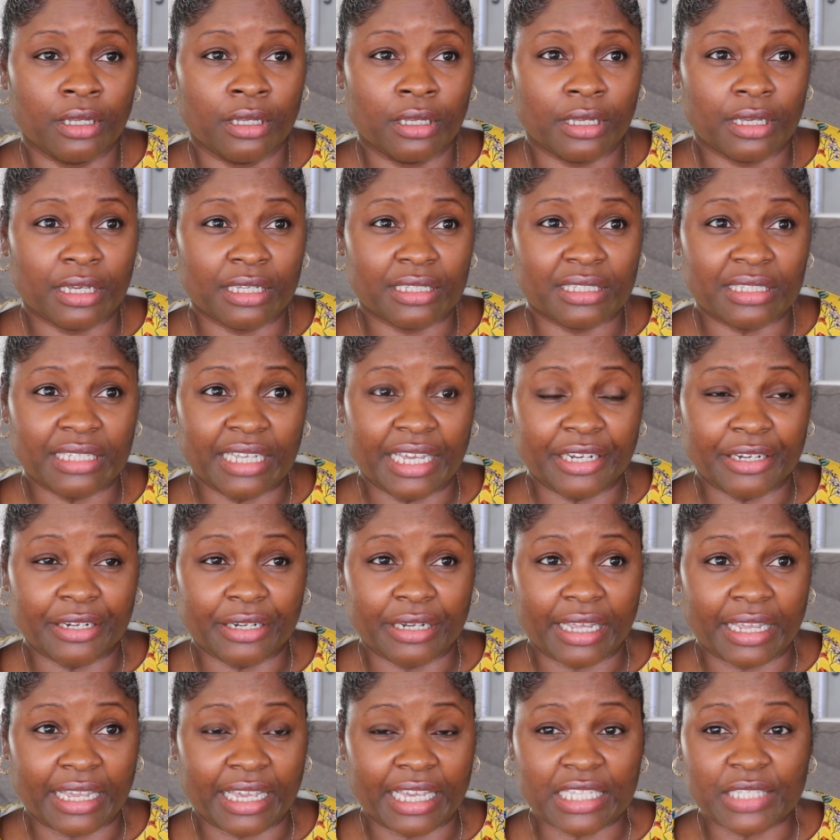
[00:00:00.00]
good standard,
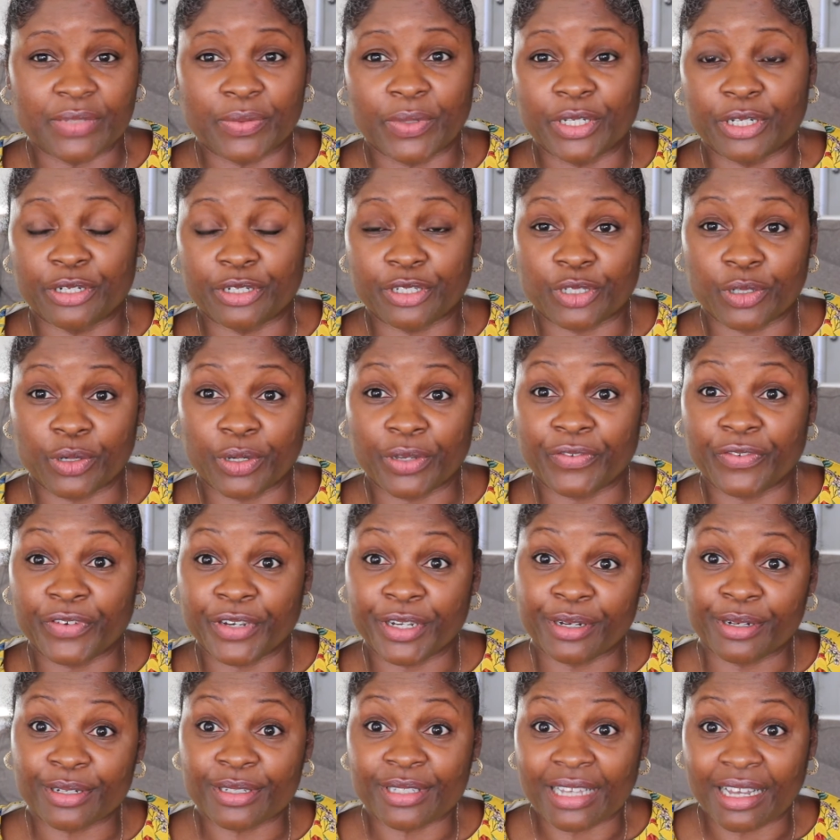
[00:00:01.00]
I guess, when you're sewing for
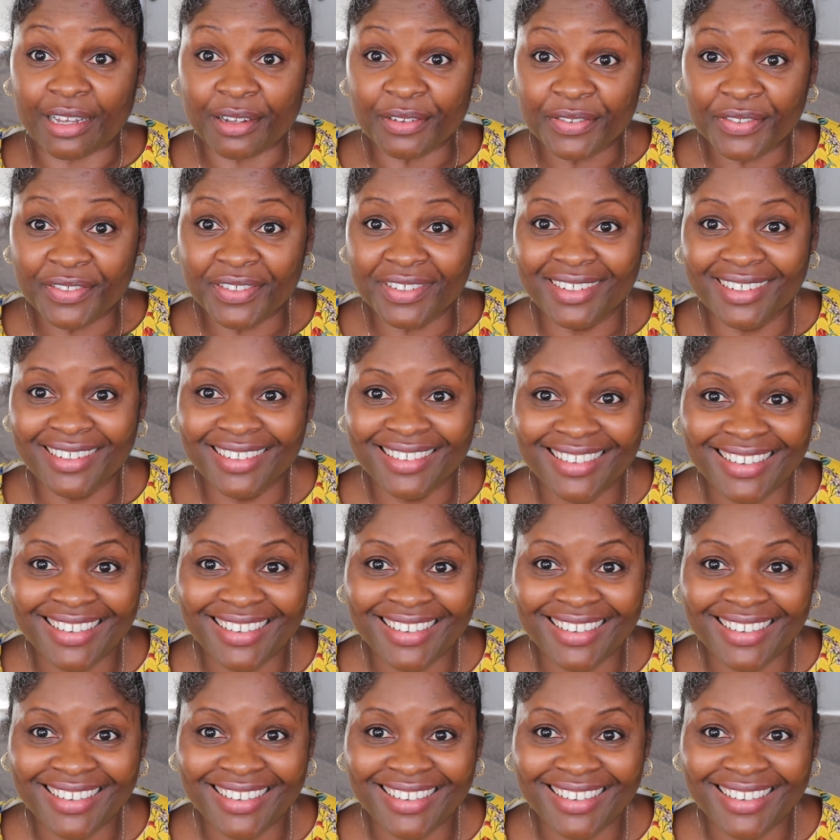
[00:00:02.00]
yourself.